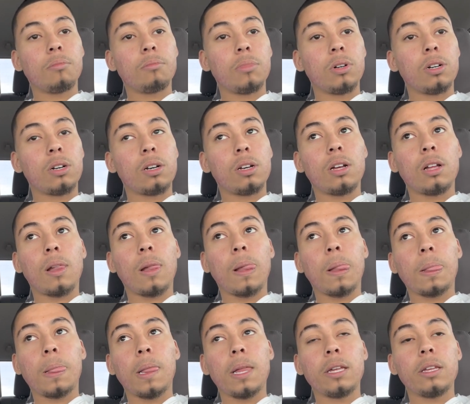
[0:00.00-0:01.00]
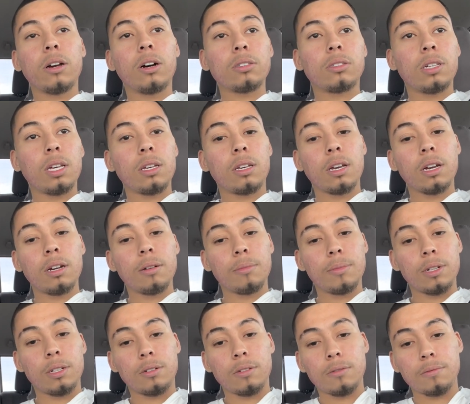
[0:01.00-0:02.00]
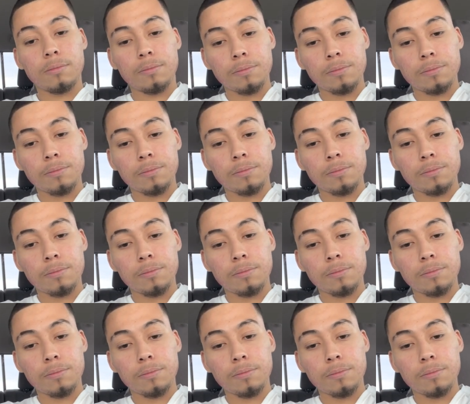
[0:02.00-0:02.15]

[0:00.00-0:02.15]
But Y'all take care, man.